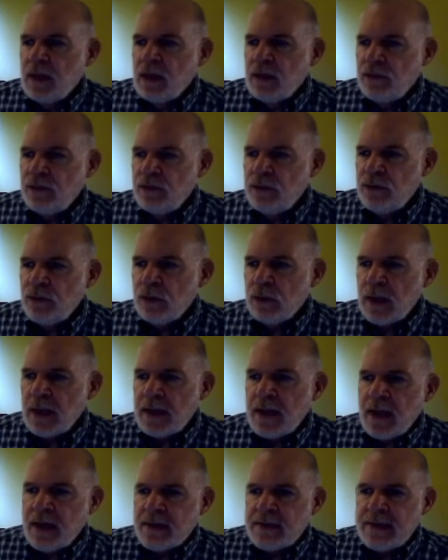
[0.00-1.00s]
Should you
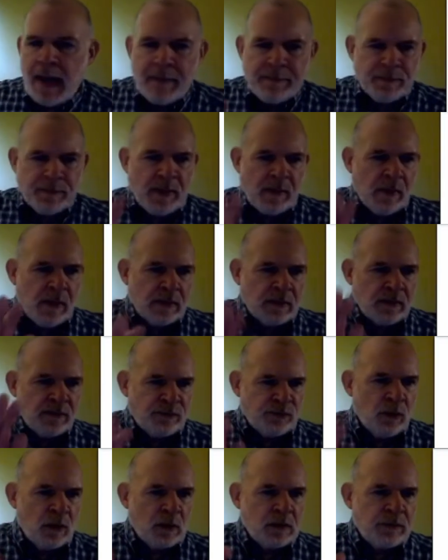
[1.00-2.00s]
tap them on the
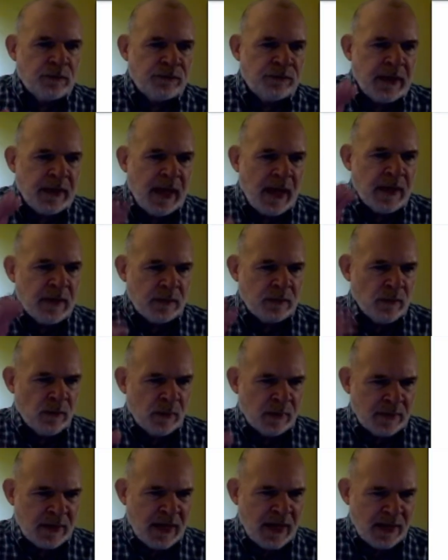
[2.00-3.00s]
shoulder and say, hey, are you
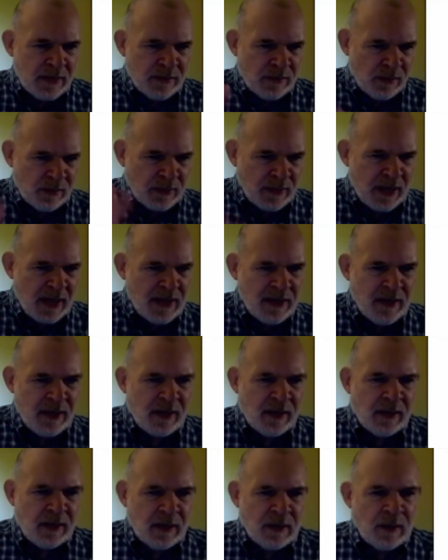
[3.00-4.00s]
okay? You okay?
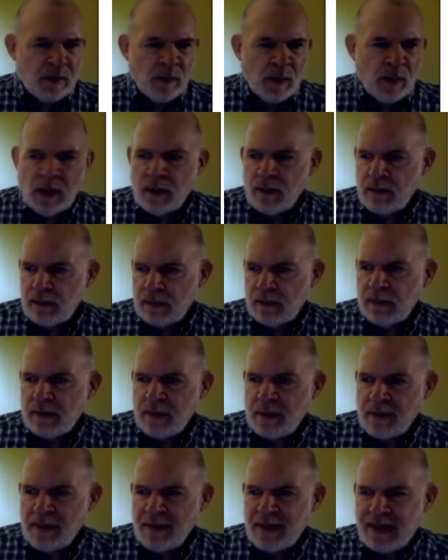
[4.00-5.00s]
Well,
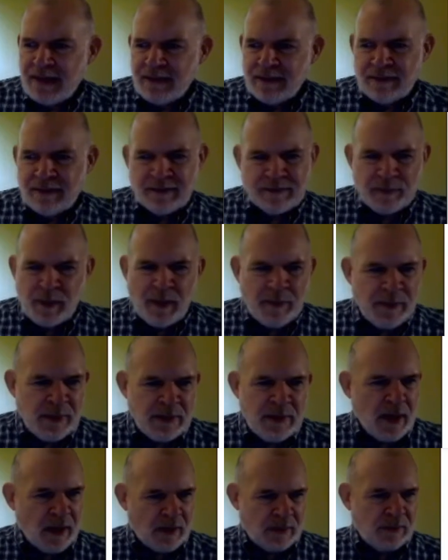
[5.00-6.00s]
that's probably
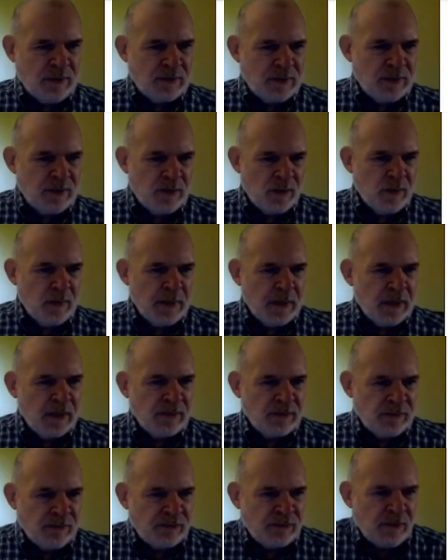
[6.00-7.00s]
not good to do,
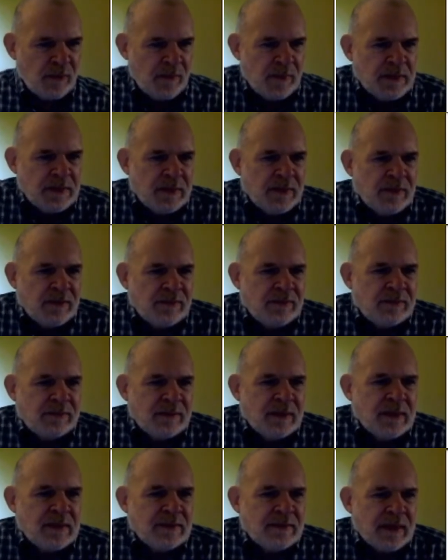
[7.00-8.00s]
because if someone
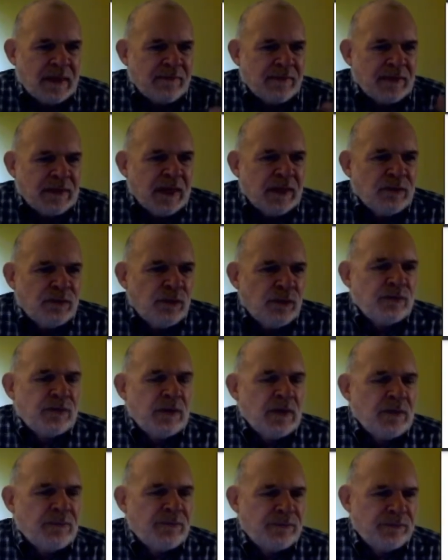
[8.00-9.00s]
is have
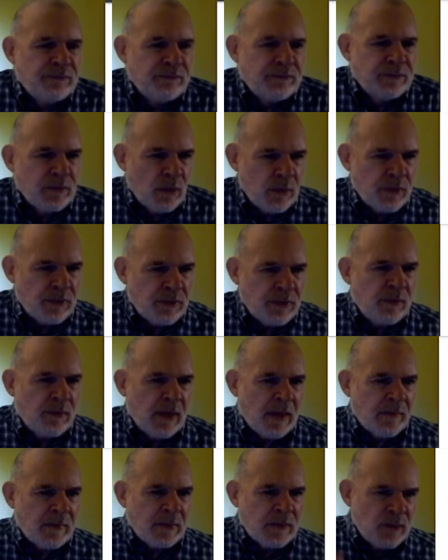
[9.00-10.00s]
electricity flowing through
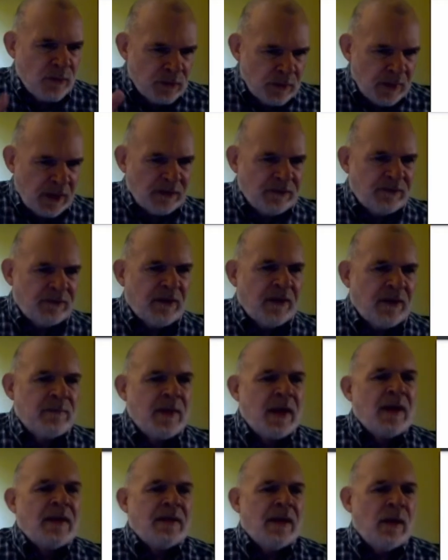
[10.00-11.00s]
them and you touch them,
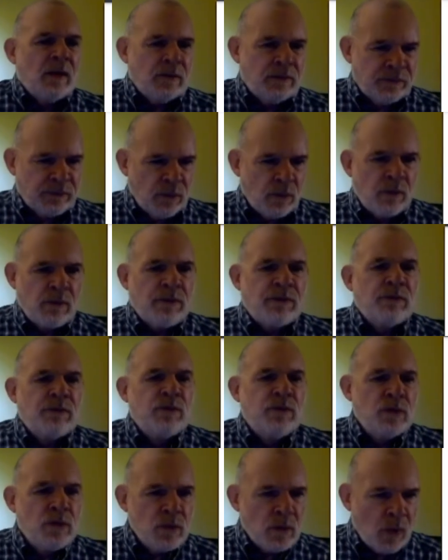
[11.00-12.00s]
now it's flowing through
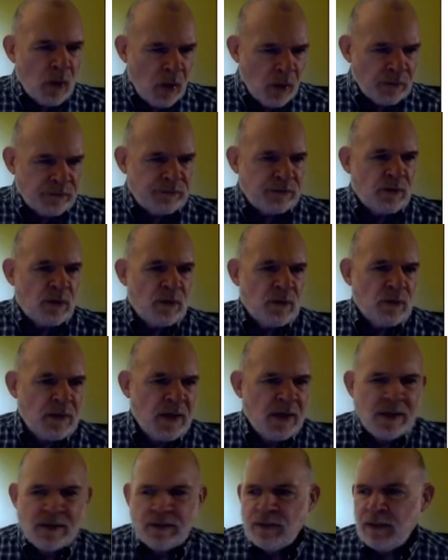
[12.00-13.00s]
you also.
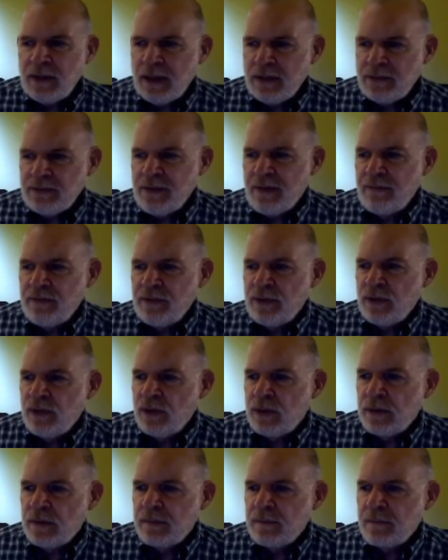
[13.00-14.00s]
So that's not very good.